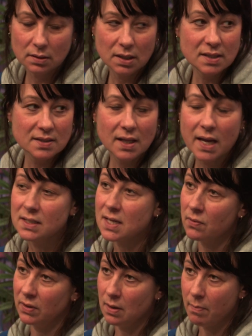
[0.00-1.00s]
He's laying
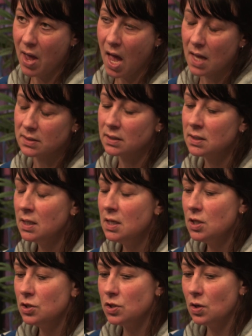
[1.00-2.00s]
down in a mat.
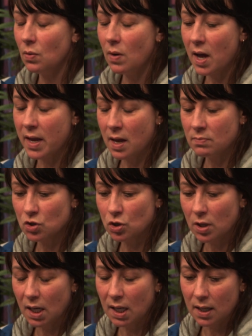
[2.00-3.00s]
So I am
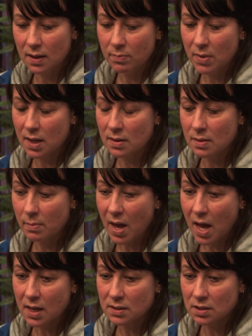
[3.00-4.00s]
training him in the
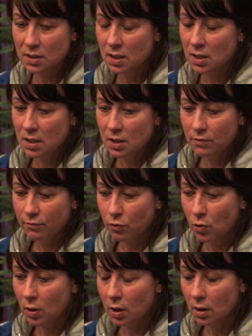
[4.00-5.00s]
mat
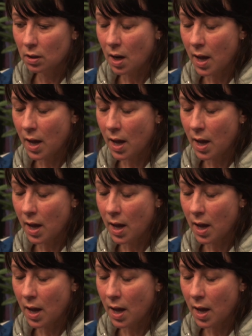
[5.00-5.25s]
for